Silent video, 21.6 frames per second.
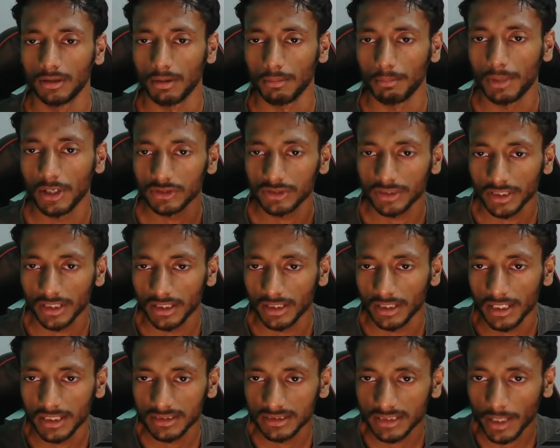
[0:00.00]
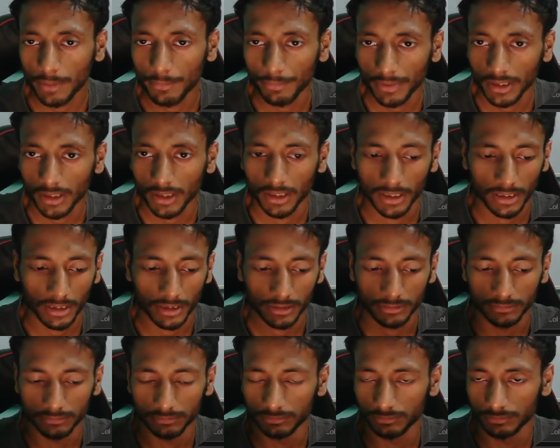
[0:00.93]
Because it's
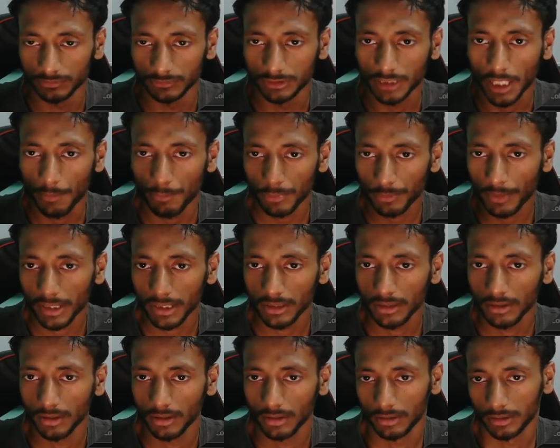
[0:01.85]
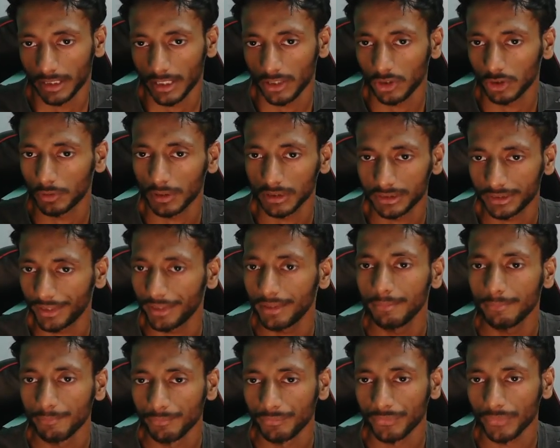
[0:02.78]
jumped by 10 to the power 3.
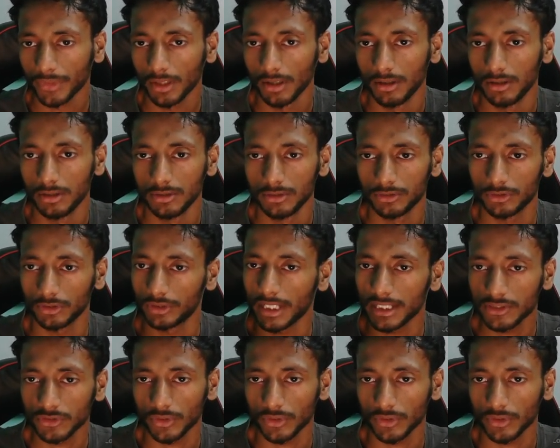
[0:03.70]
So that's